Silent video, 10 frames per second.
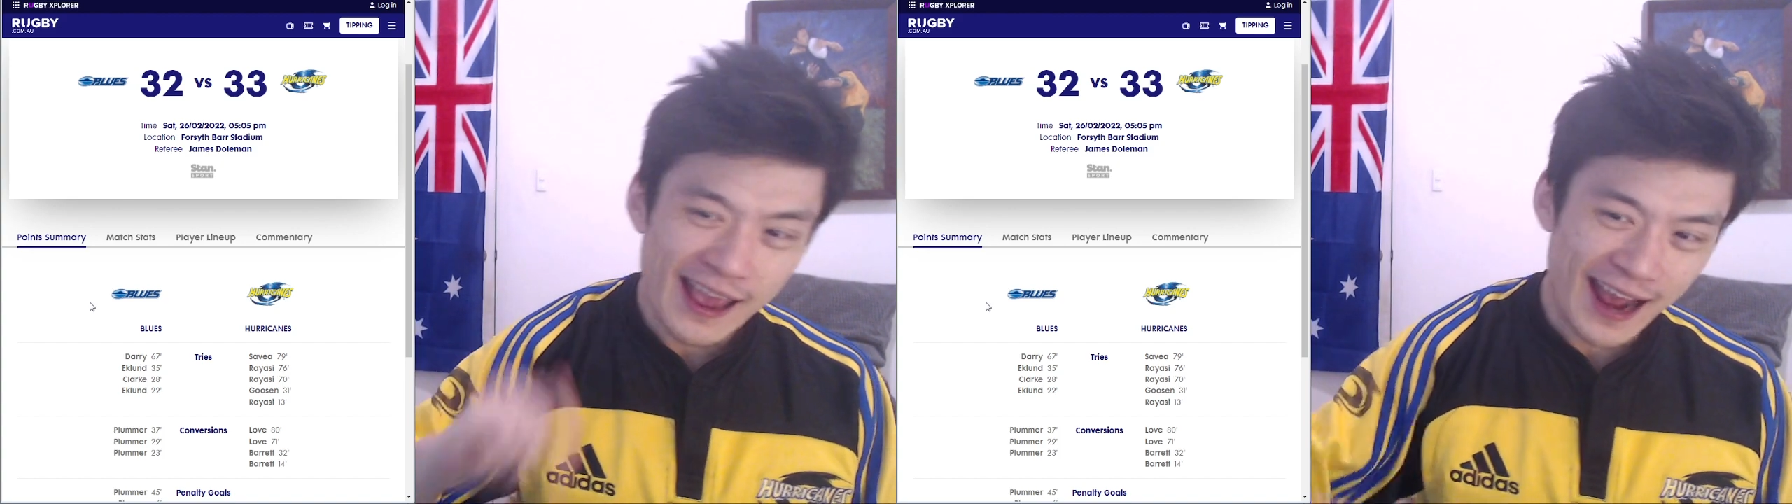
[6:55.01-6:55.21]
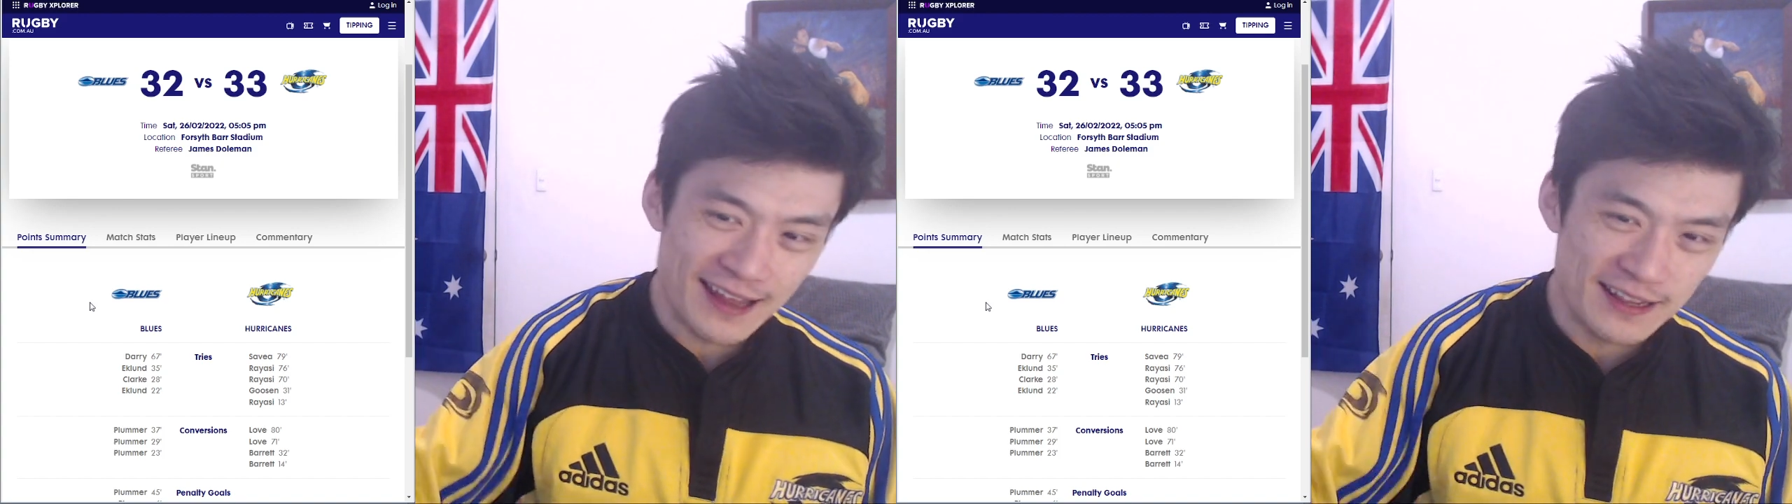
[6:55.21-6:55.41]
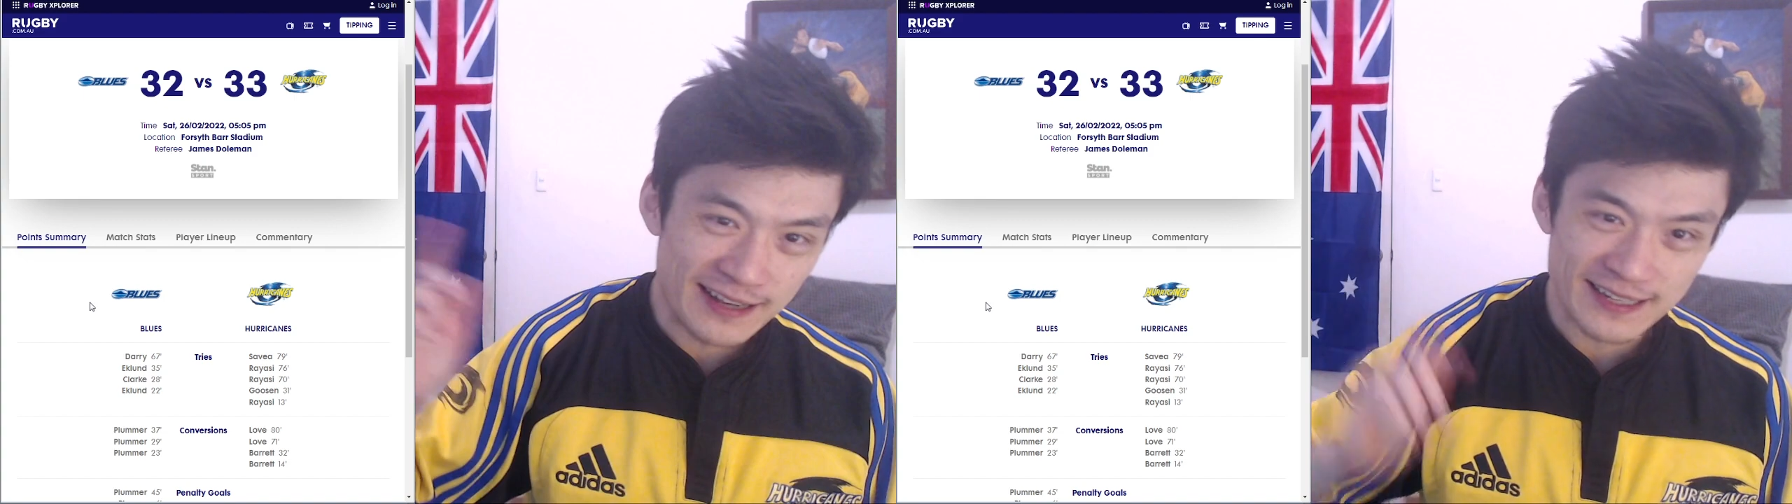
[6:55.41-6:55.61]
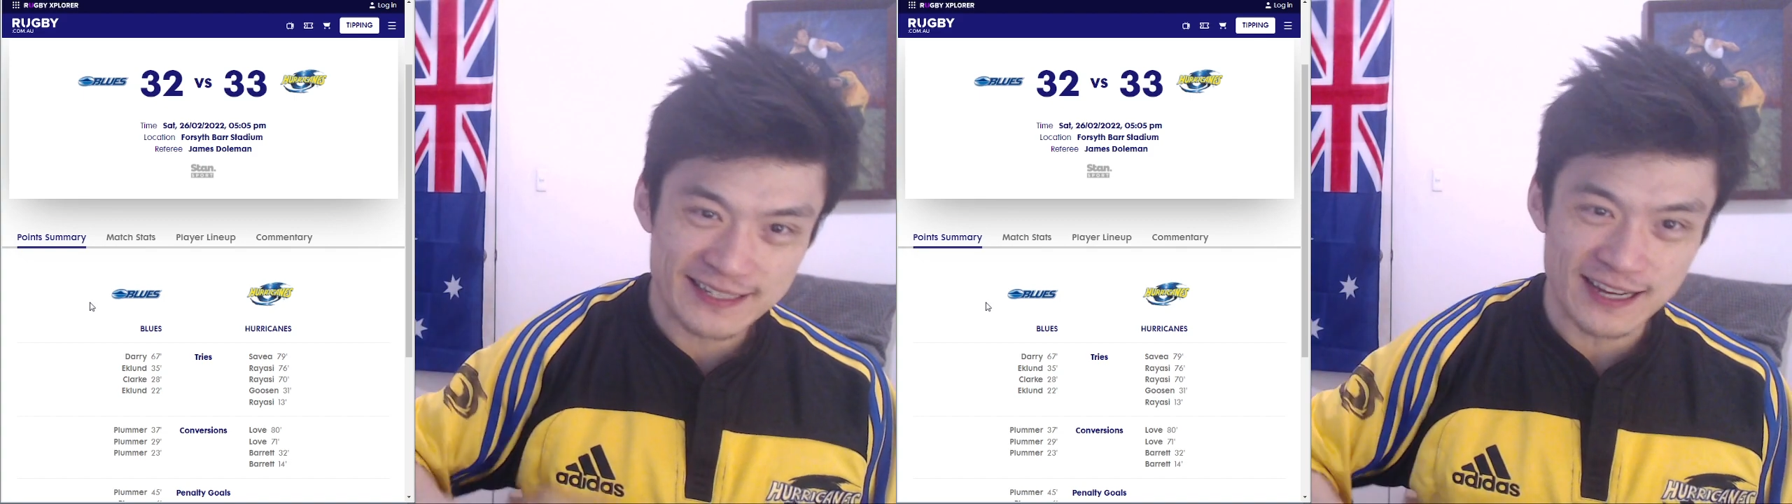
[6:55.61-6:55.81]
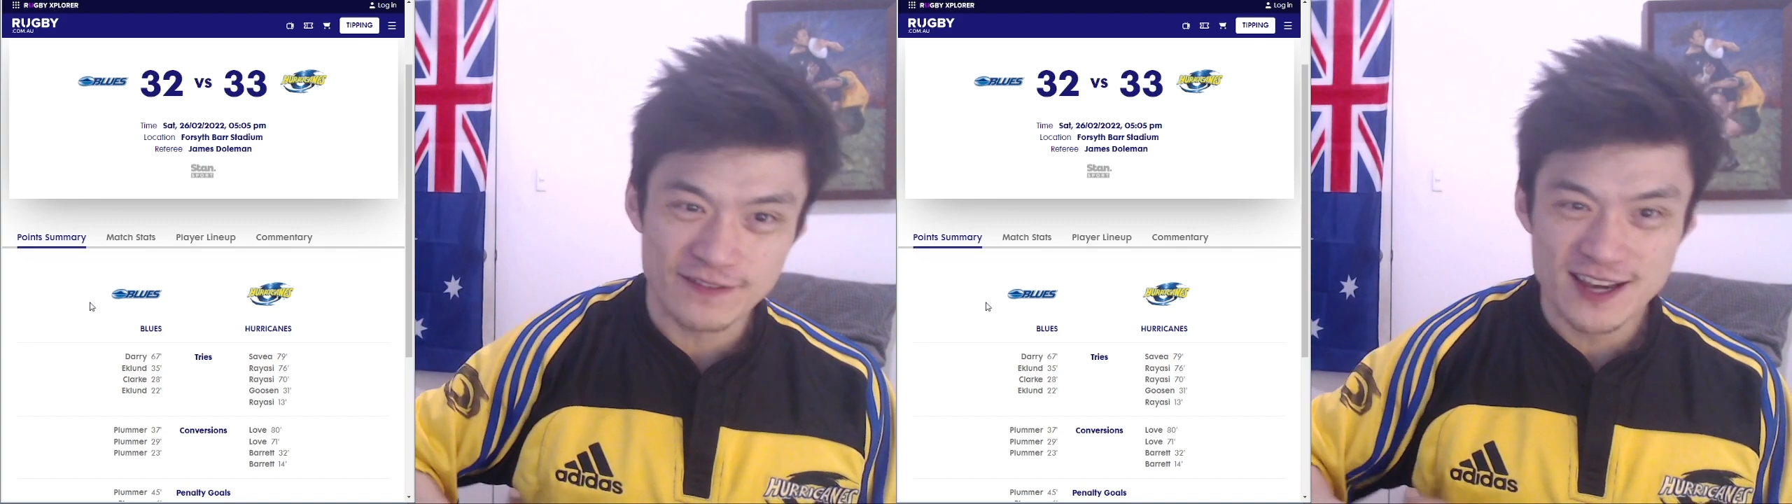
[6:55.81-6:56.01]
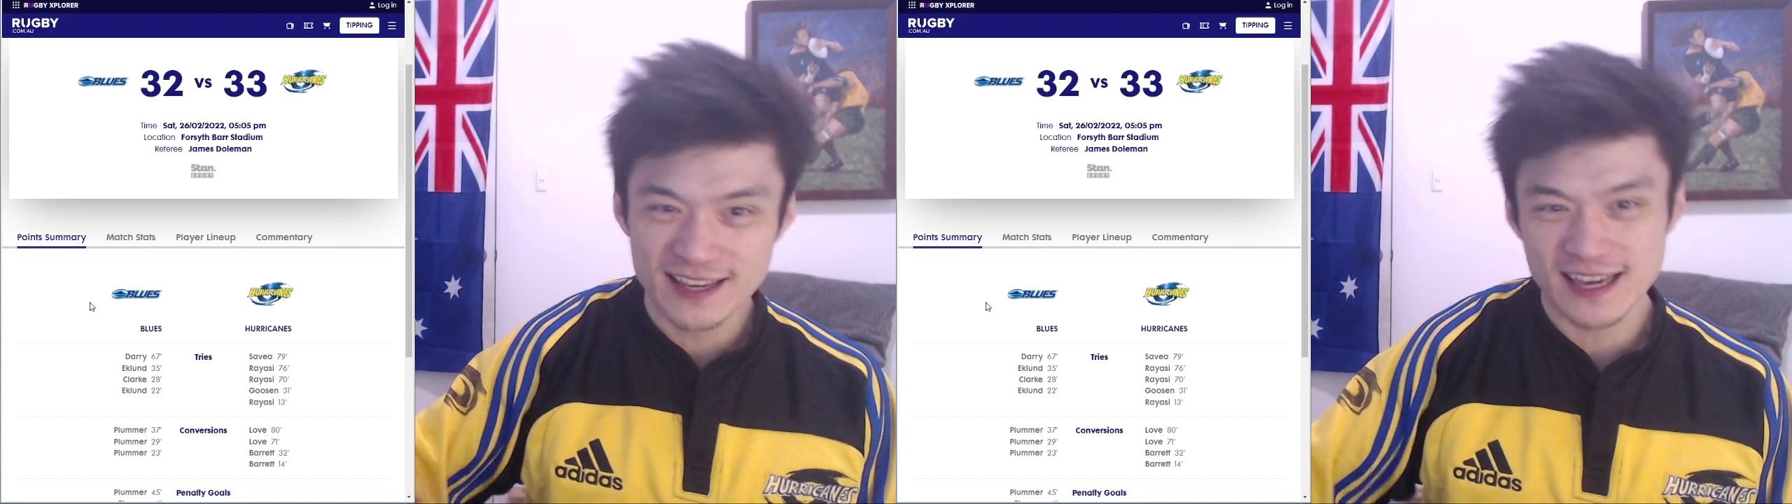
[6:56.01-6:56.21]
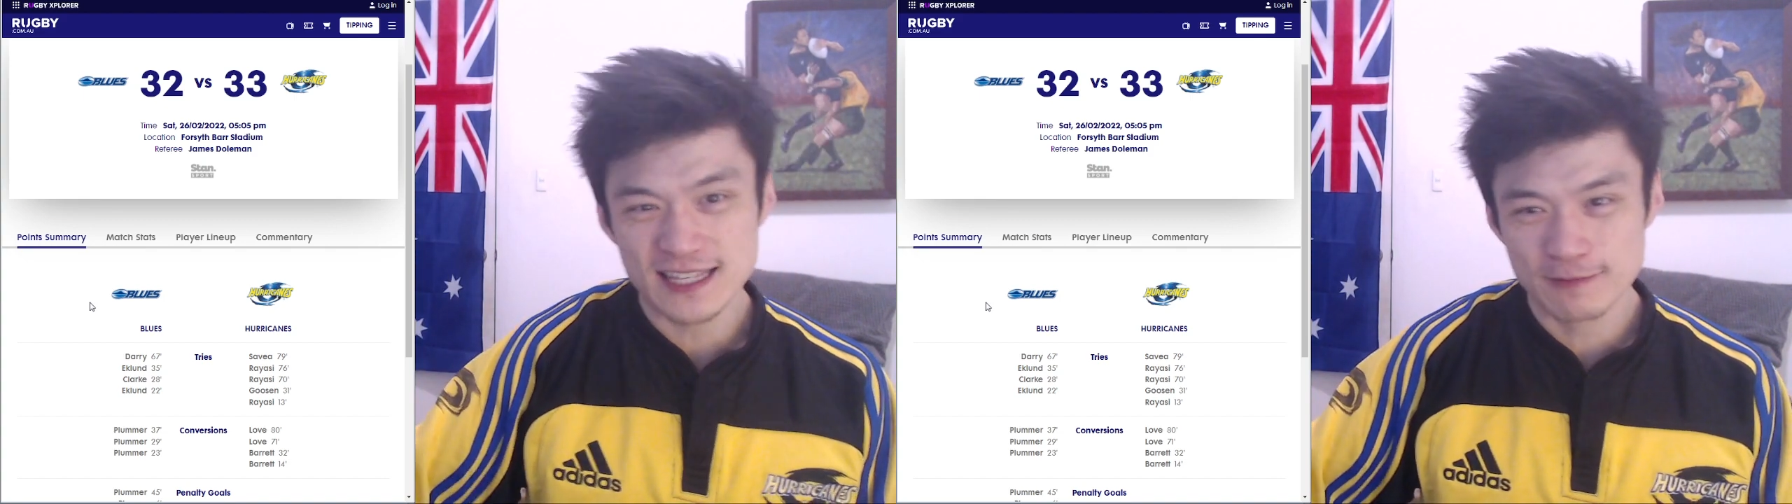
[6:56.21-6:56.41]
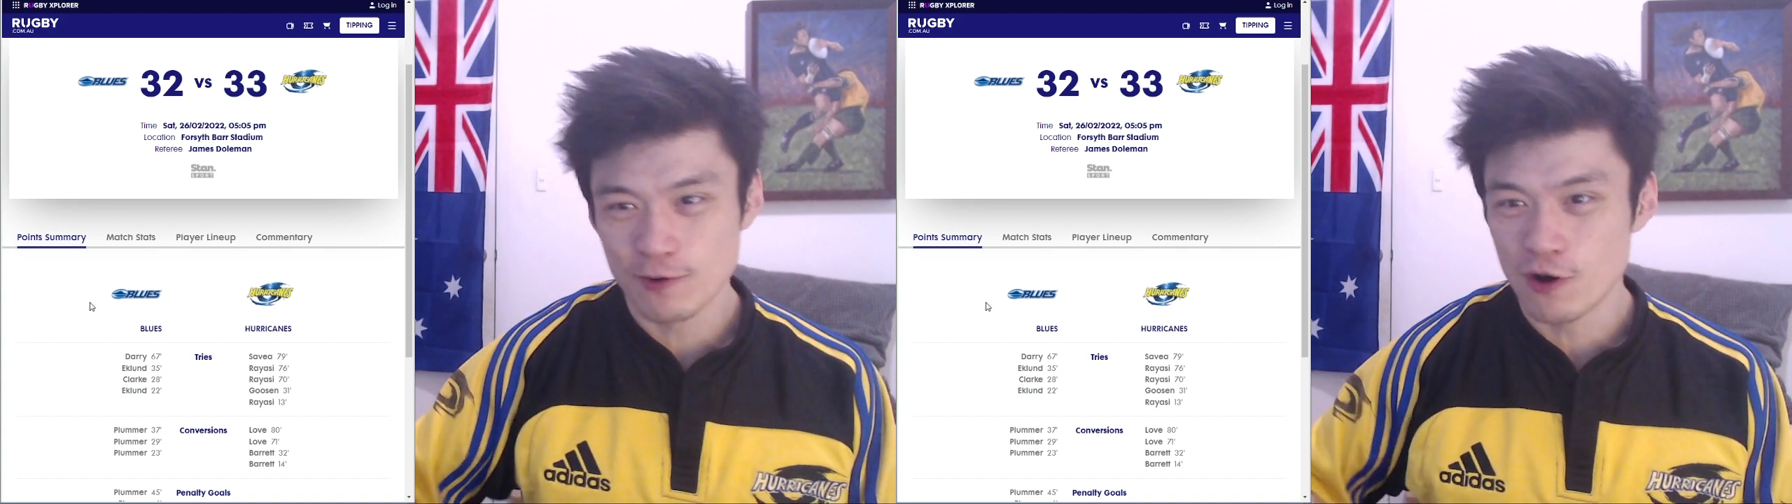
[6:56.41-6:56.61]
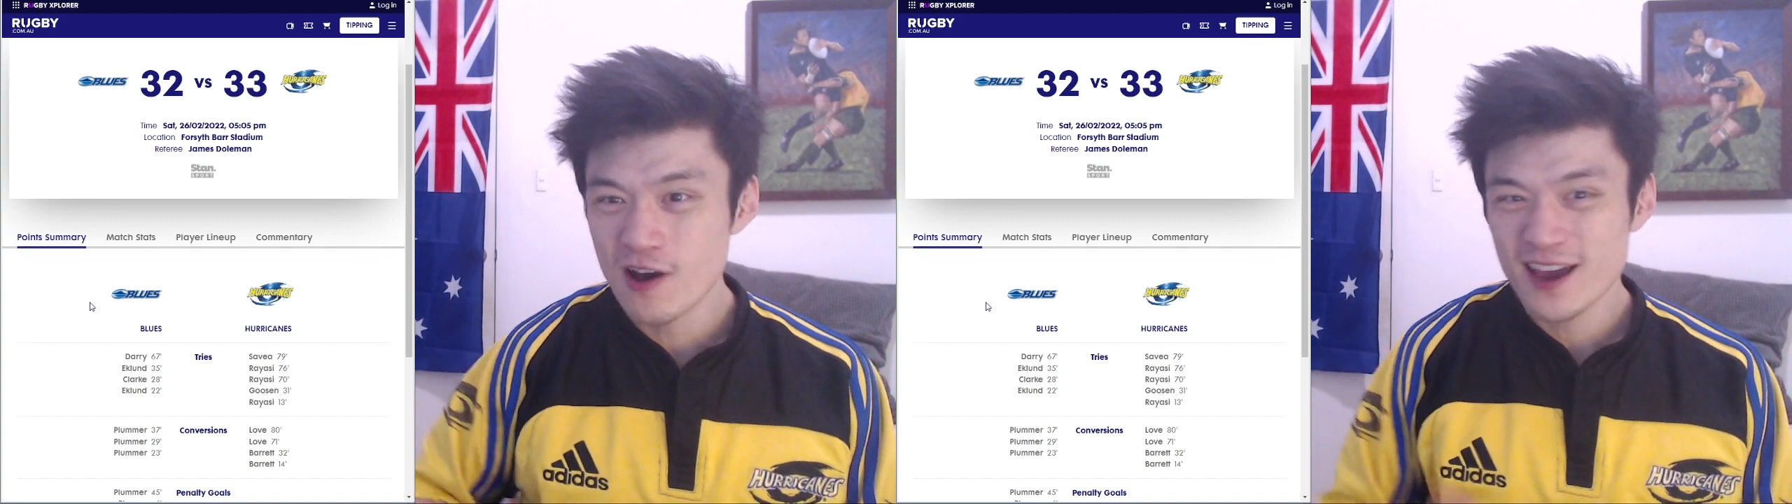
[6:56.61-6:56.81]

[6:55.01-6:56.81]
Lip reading: and then Savia gets the ball